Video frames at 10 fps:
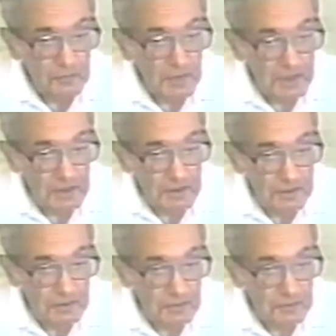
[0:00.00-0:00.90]

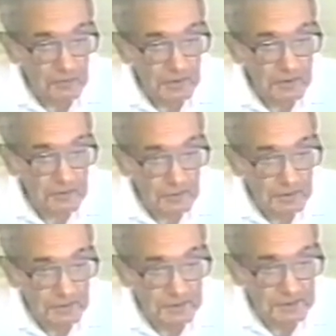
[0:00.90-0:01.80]
Where we
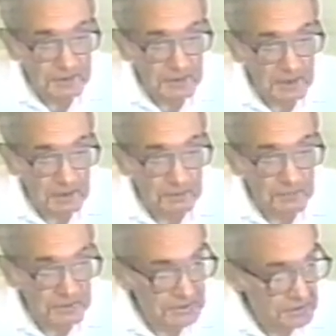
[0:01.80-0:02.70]
could
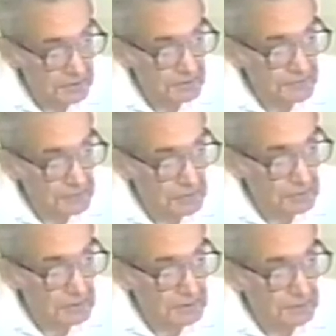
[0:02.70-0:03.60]
get materials
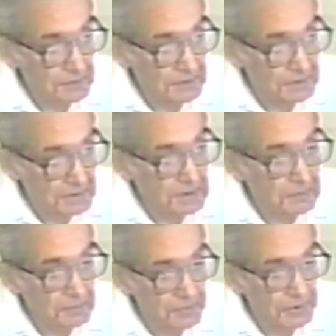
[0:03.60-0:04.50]
locally, we did,
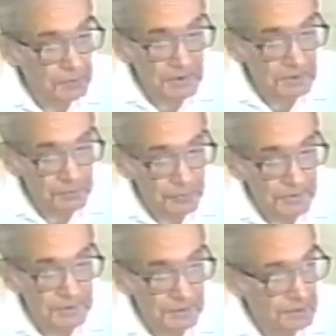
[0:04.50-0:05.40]
but we
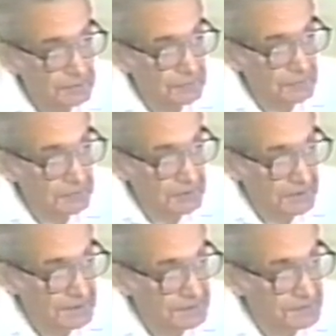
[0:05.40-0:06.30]
imported from the
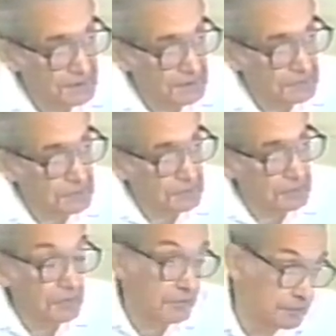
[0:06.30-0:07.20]
United States or
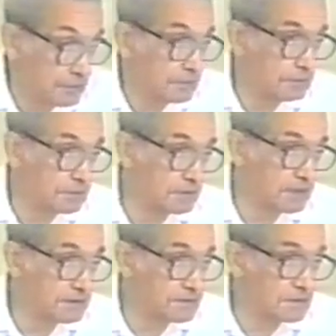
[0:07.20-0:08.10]
through the
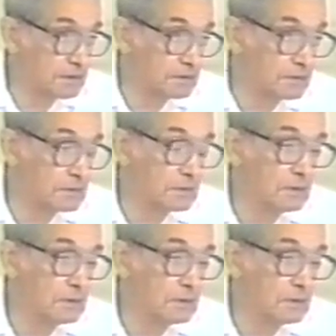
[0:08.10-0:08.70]
United States.